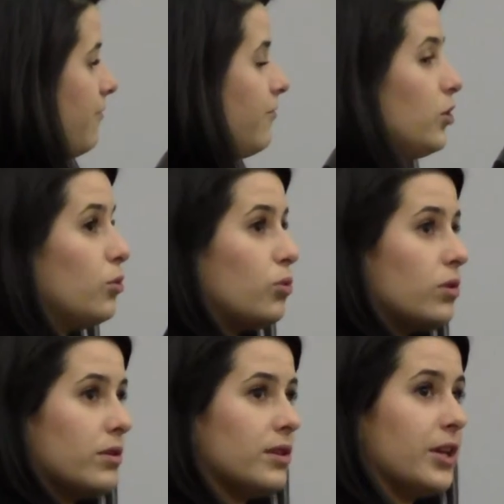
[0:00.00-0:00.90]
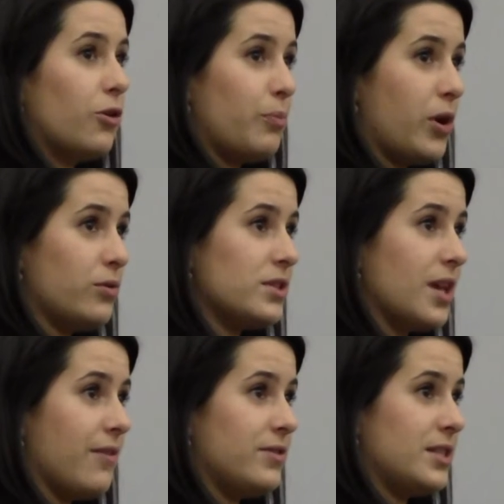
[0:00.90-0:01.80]
a few little bones
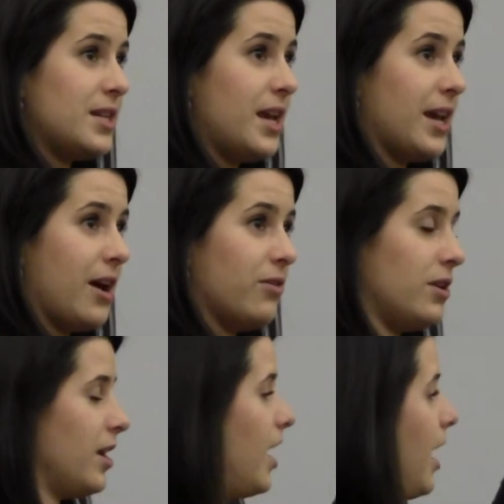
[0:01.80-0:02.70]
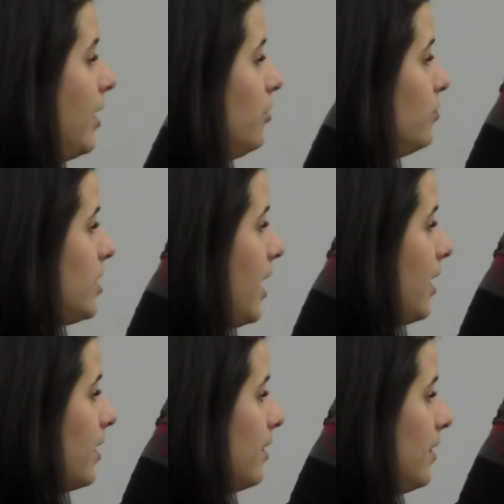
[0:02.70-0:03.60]
left to take out, and you
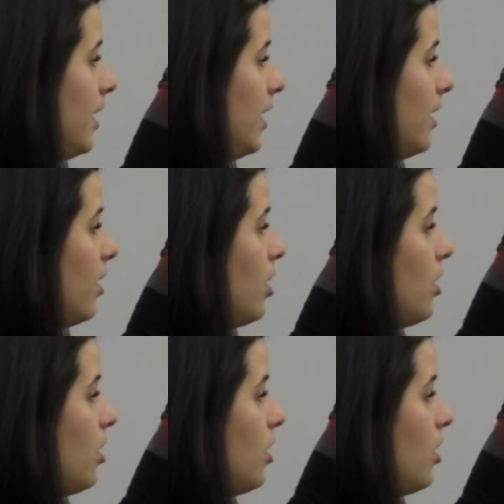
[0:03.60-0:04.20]
take the